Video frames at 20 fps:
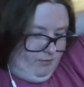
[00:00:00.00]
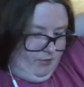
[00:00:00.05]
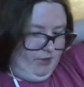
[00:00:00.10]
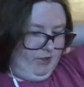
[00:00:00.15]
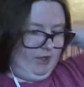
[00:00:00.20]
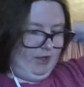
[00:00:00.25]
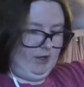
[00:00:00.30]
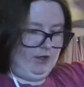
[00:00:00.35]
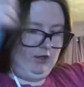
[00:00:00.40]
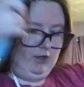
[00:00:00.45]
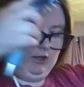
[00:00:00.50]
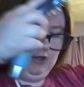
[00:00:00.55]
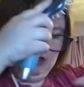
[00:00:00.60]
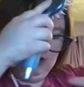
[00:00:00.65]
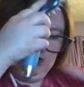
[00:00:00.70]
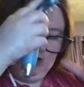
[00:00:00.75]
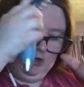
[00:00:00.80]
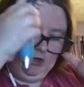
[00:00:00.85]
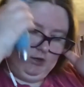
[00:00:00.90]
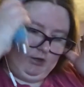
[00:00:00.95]
But yeah,
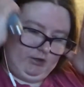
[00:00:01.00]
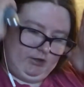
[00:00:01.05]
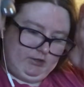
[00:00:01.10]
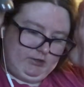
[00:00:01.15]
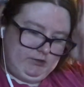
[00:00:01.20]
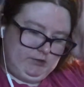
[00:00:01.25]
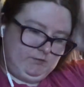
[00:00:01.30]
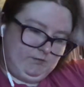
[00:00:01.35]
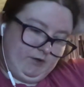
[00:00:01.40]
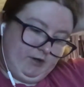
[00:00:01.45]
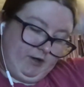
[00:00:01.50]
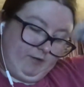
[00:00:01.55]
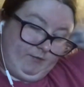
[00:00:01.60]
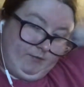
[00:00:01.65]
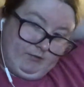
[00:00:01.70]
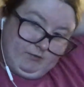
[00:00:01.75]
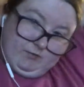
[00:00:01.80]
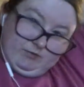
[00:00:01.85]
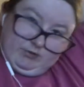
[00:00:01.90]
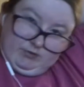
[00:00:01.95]
this is what
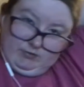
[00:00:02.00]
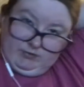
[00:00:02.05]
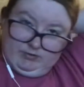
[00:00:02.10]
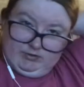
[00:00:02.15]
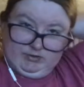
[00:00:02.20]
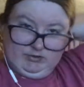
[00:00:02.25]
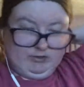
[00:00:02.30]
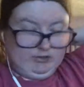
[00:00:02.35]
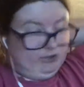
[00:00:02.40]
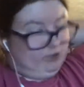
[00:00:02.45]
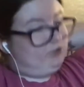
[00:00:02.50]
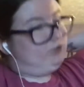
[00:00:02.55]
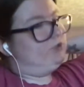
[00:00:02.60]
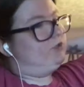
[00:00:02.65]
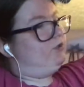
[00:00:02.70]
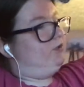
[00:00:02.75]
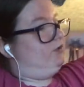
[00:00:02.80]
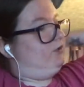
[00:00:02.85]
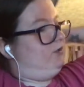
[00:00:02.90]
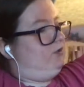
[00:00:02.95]
happens when you use
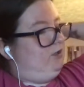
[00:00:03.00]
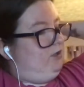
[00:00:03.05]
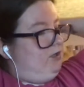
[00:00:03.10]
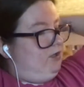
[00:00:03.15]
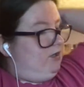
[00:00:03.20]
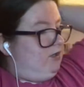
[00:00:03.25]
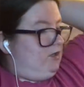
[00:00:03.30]
conditioner.